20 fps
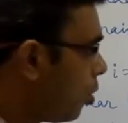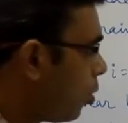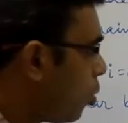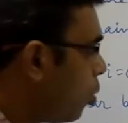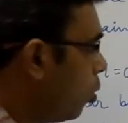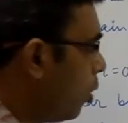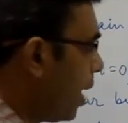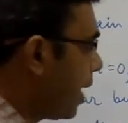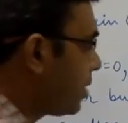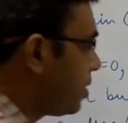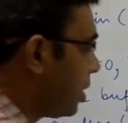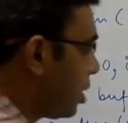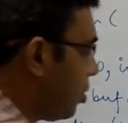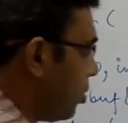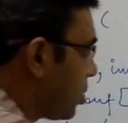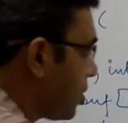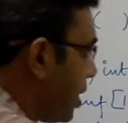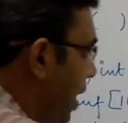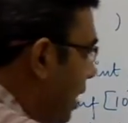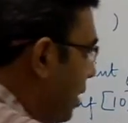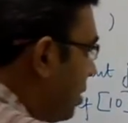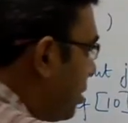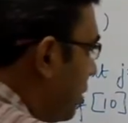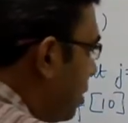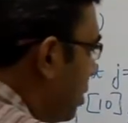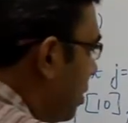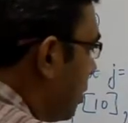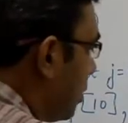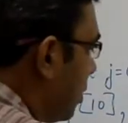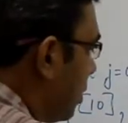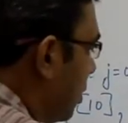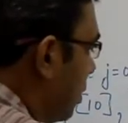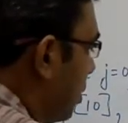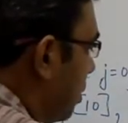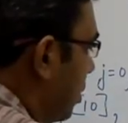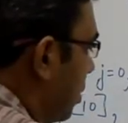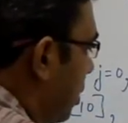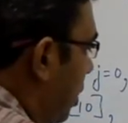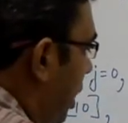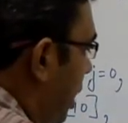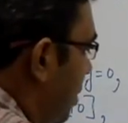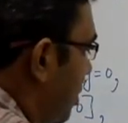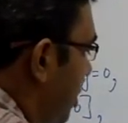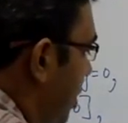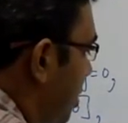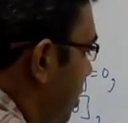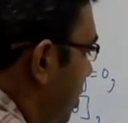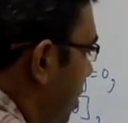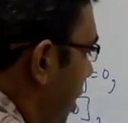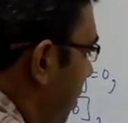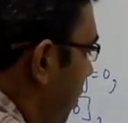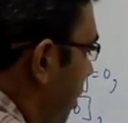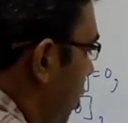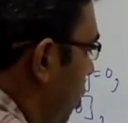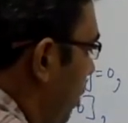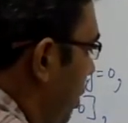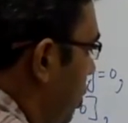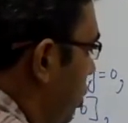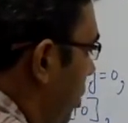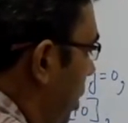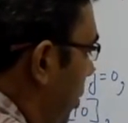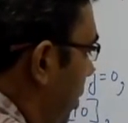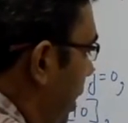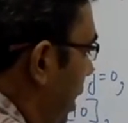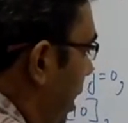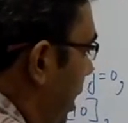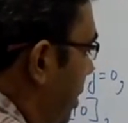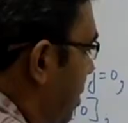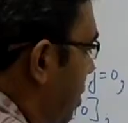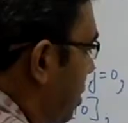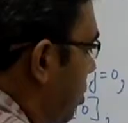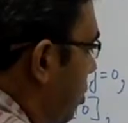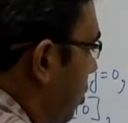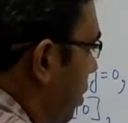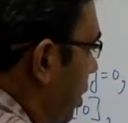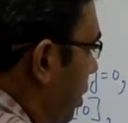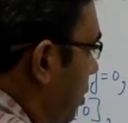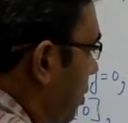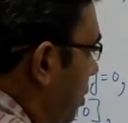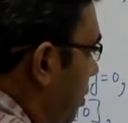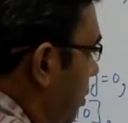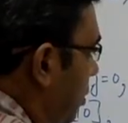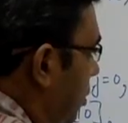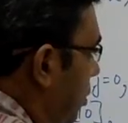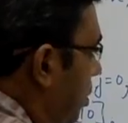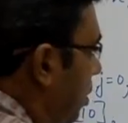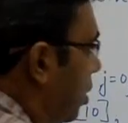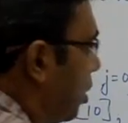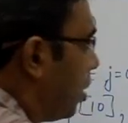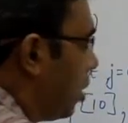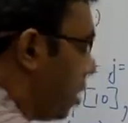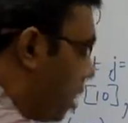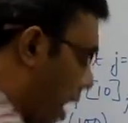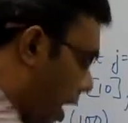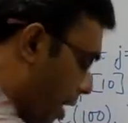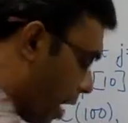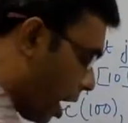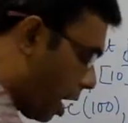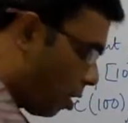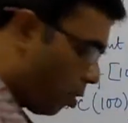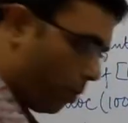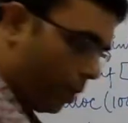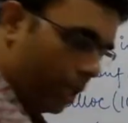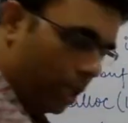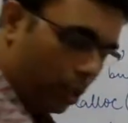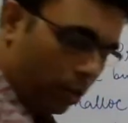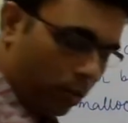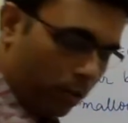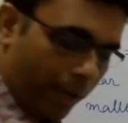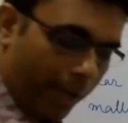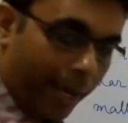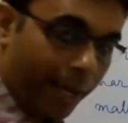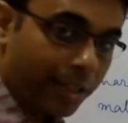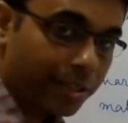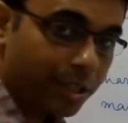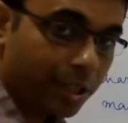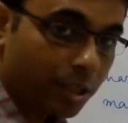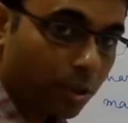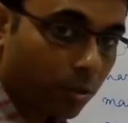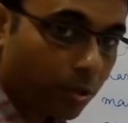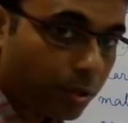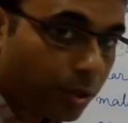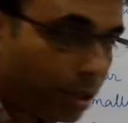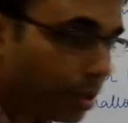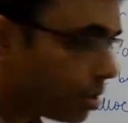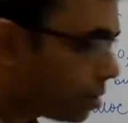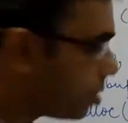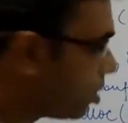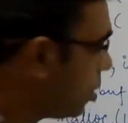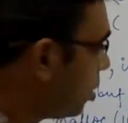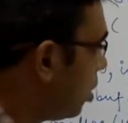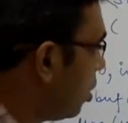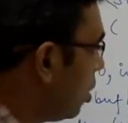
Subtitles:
Who executes that? It's the CPU which will be executed. And how will you execute this?